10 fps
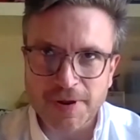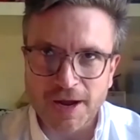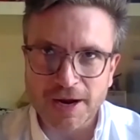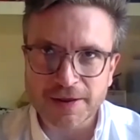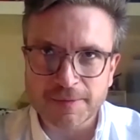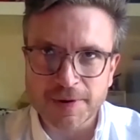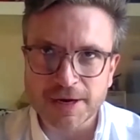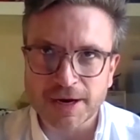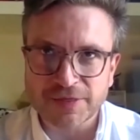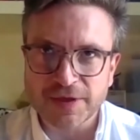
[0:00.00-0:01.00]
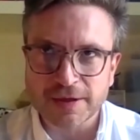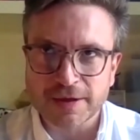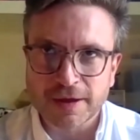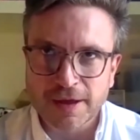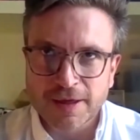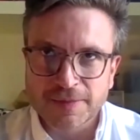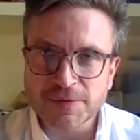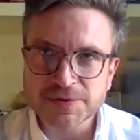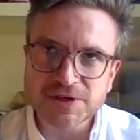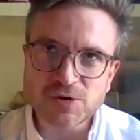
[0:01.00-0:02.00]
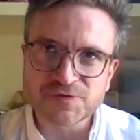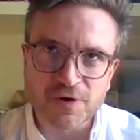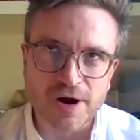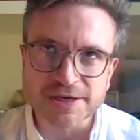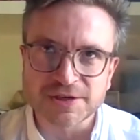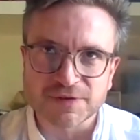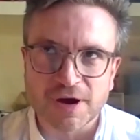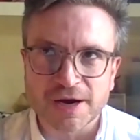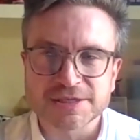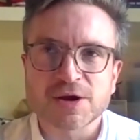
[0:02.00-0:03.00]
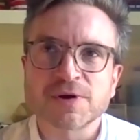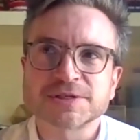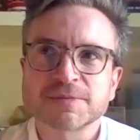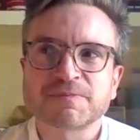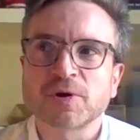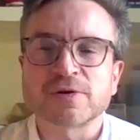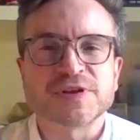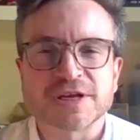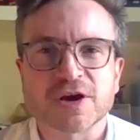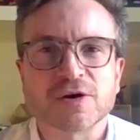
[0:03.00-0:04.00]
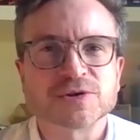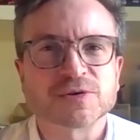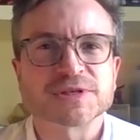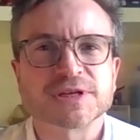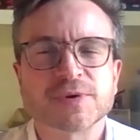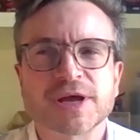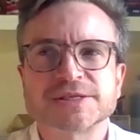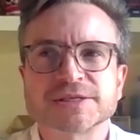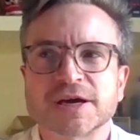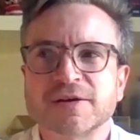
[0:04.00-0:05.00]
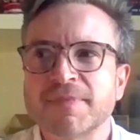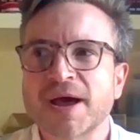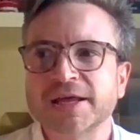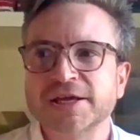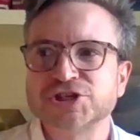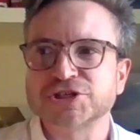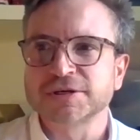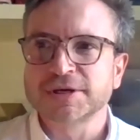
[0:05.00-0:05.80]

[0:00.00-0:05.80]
I think there was a huge variety of guys. There was a lot of egos, obviously, we had to kind of manage.